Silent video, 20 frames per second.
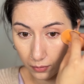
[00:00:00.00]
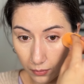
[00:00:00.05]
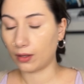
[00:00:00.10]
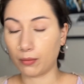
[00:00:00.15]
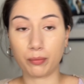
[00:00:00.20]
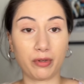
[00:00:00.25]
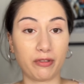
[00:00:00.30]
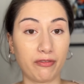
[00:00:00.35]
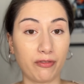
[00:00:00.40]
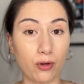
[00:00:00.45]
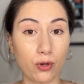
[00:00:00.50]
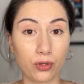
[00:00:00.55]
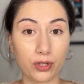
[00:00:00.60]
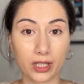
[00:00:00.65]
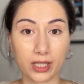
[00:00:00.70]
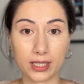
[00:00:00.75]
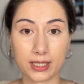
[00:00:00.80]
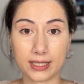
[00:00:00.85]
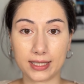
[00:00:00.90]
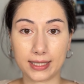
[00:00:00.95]
Before the
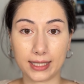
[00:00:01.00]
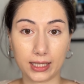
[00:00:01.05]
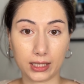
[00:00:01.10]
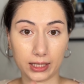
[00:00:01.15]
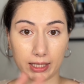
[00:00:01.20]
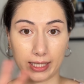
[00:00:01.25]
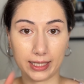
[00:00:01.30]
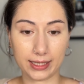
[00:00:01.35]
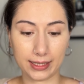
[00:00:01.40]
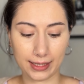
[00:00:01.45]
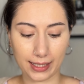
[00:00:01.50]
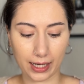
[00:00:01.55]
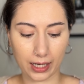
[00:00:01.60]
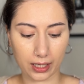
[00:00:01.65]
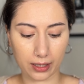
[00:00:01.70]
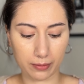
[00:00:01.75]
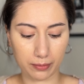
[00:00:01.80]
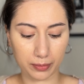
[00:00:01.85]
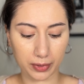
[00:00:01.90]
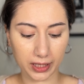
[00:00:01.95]
concealer has set
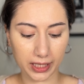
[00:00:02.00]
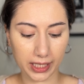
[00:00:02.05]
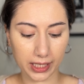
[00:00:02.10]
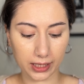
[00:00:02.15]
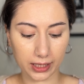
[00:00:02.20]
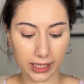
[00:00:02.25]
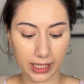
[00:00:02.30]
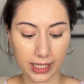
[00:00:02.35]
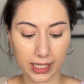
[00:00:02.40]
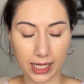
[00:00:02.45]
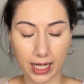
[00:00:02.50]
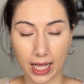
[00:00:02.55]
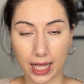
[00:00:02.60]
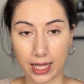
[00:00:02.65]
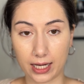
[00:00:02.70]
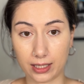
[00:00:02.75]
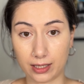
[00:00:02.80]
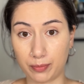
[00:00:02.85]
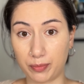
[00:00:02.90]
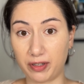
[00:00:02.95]
completely
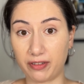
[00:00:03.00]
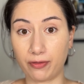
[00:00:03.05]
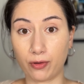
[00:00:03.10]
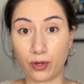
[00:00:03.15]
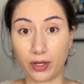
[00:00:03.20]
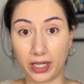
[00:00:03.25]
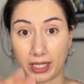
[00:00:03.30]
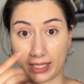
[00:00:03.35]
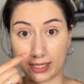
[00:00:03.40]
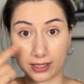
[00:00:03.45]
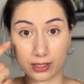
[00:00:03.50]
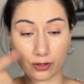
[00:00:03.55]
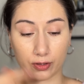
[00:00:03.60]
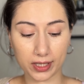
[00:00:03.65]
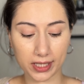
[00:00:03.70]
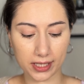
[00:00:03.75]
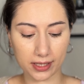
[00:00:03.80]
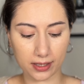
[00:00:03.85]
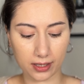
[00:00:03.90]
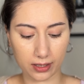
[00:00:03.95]
and before it has
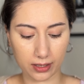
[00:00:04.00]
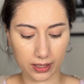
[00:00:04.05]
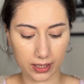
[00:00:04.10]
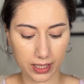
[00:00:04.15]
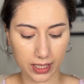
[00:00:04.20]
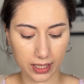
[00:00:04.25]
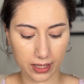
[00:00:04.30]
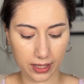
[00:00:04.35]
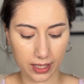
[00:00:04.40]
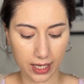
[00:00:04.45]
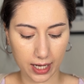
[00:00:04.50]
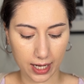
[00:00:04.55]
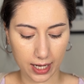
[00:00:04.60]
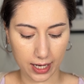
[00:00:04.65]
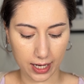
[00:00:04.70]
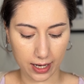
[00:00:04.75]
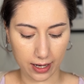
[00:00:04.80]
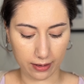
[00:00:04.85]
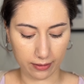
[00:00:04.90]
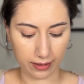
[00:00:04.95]
creased underneath the
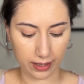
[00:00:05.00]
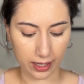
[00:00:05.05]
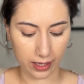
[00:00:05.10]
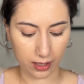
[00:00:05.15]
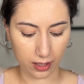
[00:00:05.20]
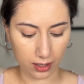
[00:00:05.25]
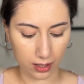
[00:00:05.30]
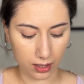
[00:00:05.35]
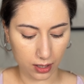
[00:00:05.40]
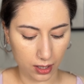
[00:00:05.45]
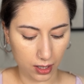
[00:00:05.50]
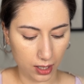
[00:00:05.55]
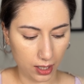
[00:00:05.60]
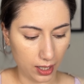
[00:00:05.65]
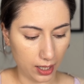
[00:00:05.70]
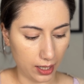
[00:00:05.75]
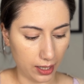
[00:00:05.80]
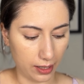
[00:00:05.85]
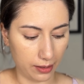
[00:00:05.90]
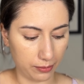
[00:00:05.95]
eye area,
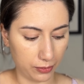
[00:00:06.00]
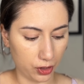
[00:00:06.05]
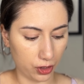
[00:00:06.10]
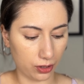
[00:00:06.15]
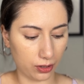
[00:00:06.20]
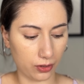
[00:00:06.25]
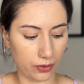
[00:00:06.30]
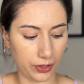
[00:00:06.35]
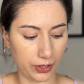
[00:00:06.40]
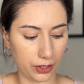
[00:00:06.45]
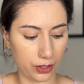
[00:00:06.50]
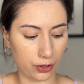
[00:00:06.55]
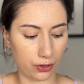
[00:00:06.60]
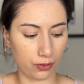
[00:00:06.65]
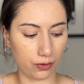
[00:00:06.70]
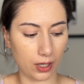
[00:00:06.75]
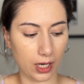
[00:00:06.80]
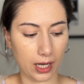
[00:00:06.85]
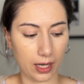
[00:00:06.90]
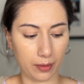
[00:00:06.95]
I'm just going to
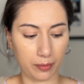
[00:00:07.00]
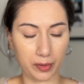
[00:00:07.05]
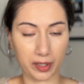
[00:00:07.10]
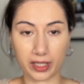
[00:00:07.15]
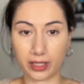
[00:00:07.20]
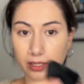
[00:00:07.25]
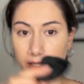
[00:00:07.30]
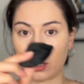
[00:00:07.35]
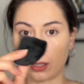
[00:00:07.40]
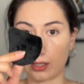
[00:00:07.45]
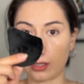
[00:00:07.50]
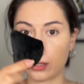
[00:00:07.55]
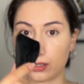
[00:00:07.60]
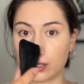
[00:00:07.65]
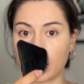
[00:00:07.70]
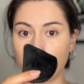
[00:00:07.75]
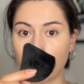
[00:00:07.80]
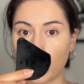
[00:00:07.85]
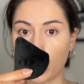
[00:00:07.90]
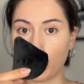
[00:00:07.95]
grab a
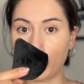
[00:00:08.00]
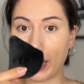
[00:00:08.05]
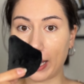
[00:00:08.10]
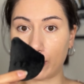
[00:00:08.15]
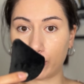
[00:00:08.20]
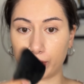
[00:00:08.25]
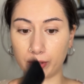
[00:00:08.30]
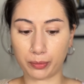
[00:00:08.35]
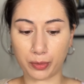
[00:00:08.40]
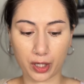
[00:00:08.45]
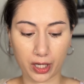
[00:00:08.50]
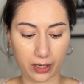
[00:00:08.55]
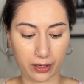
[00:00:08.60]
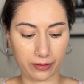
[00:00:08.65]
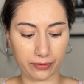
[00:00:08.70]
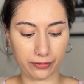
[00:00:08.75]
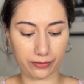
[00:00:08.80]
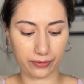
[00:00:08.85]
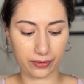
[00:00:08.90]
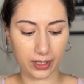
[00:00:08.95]
small powder
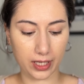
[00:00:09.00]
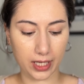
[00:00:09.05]
puff